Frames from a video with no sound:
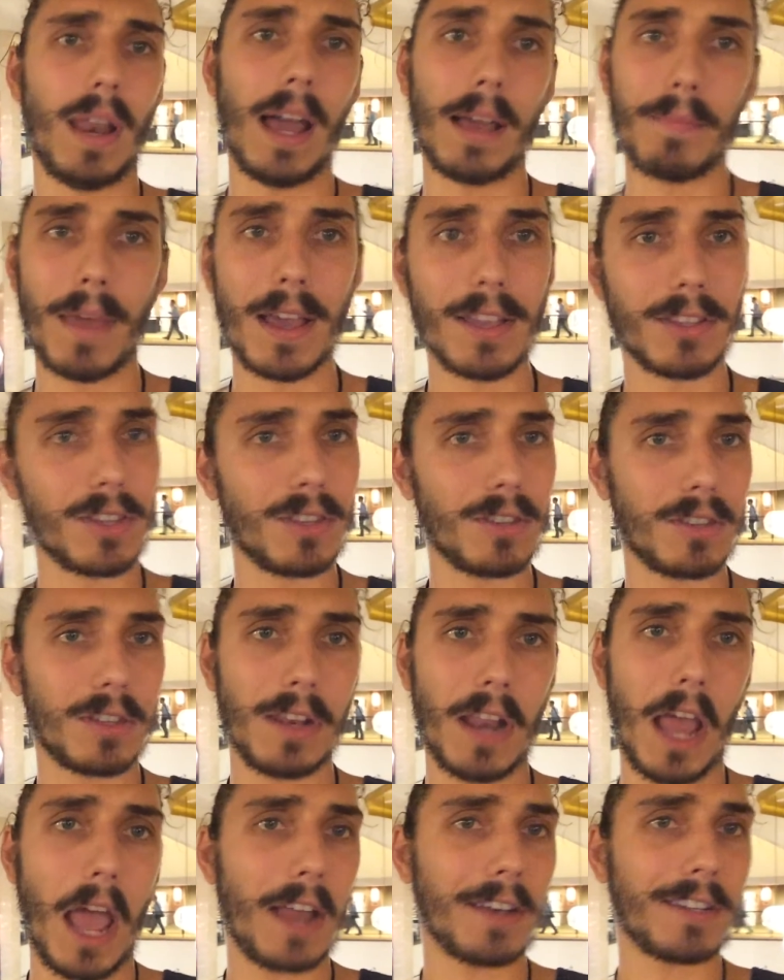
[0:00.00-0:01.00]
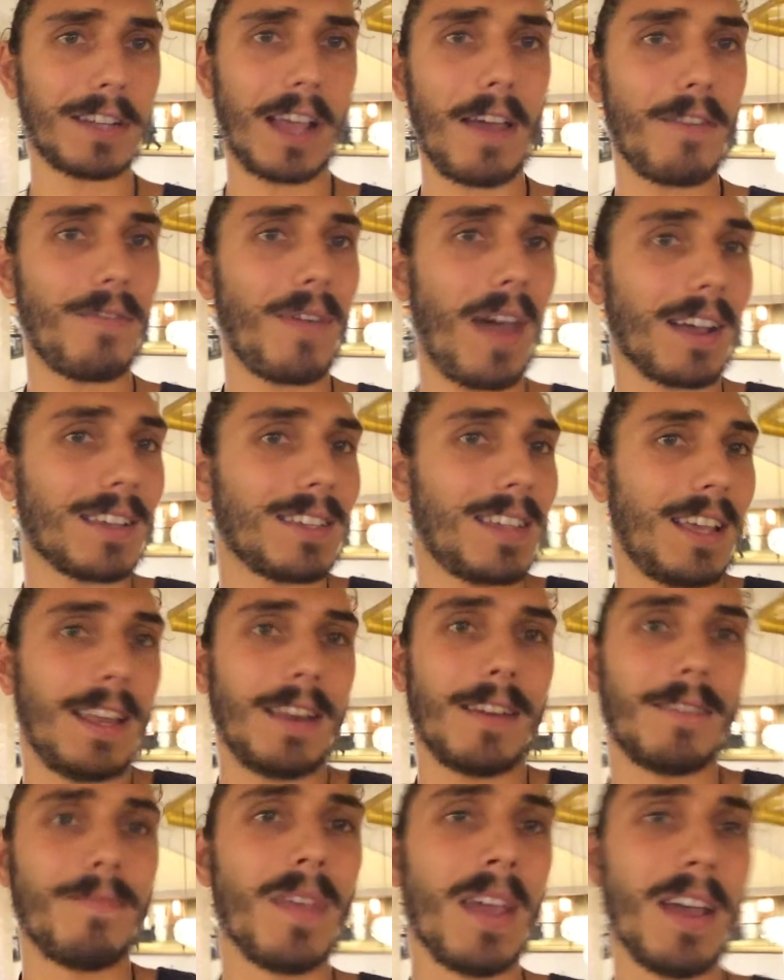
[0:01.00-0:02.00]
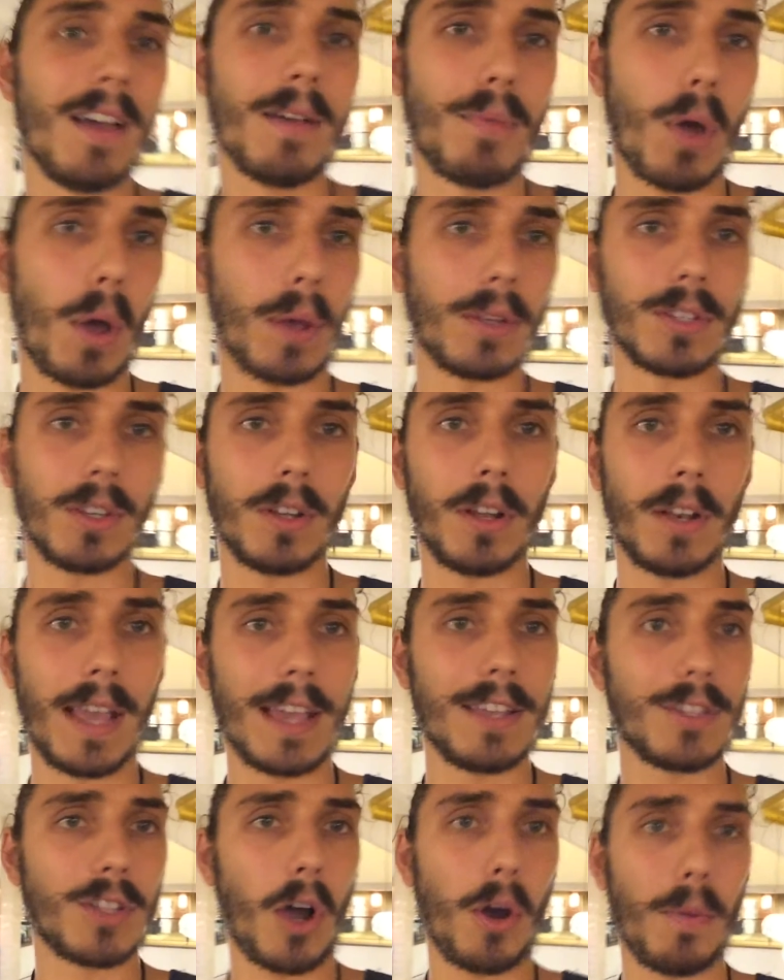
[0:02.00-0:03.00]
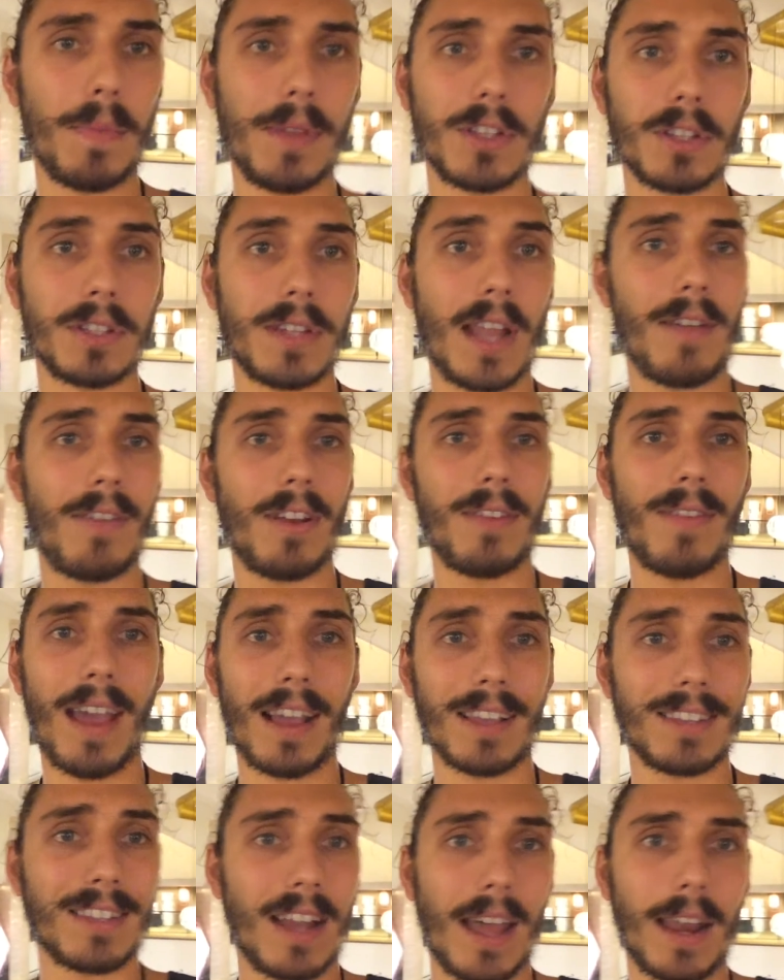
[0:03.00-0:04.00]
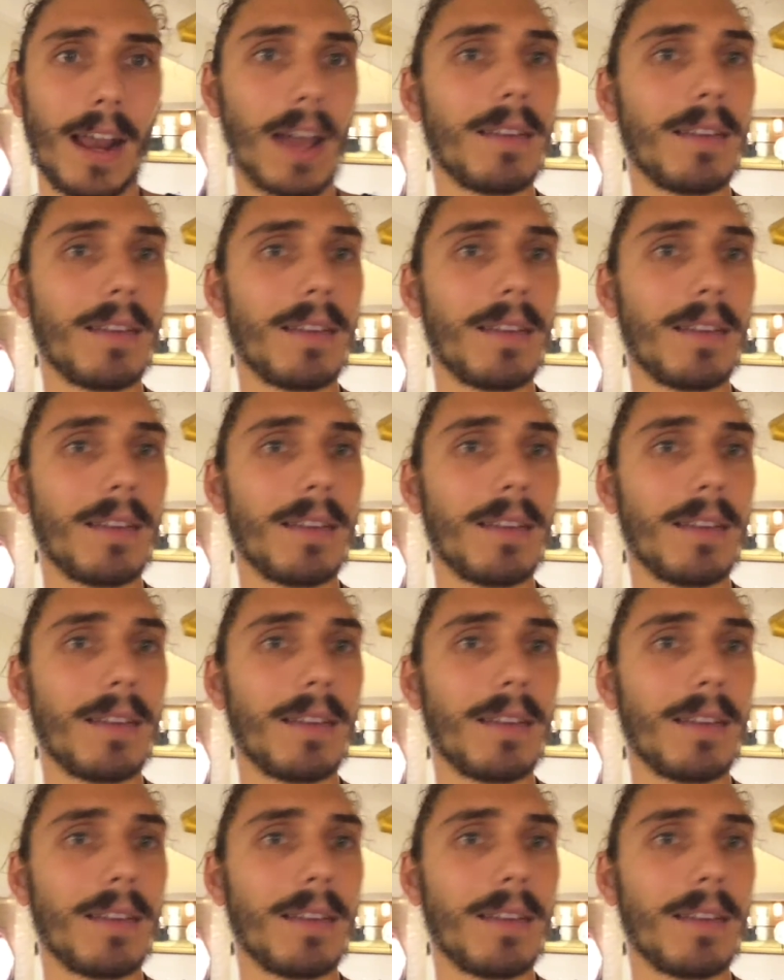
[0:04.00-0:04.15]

Like, Mason's an anti-vaccine person, and he told me just never to vaccinate.